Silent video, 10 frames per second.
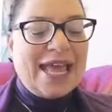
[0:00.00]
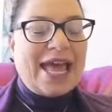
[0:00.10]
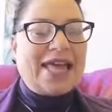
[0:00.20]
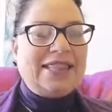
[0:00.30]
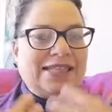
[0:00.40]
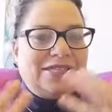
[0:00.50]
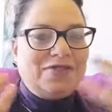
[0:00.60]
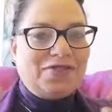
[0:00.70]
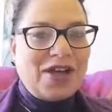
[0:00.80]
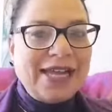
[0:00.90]
and the
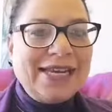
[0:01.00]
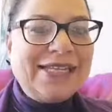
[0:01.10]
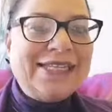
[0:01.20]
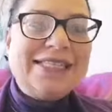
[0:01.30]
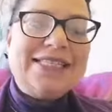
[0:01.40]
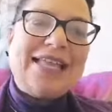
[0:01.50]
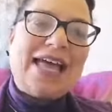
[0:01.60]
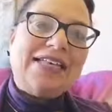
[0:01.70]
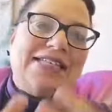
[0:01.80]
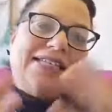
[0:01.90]
divine
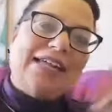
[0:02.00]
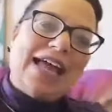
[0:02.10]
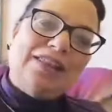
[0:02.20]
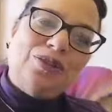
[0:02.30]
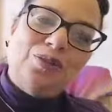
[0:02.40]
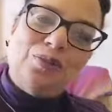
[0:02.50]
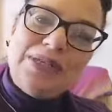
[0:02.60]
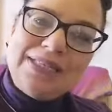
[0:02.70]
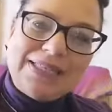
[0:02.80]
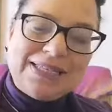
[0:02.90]
understanding and the
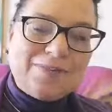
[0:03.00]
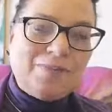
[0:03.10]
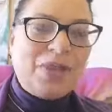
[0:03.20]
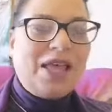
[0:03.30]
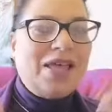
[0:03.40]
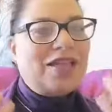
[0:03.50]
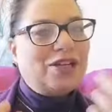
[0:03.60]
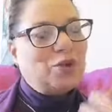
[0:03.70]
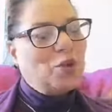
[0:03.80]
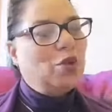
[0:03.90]
wisdom
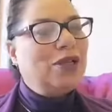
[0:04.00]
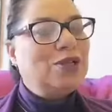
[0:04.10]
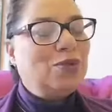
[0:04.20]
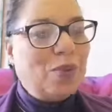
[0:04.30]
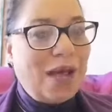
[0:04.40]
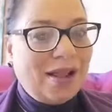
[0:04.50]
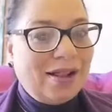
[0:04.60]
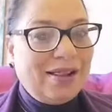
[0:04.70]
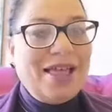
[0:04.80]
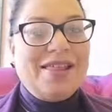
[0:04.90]
that all is
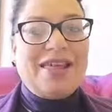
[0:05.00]
well,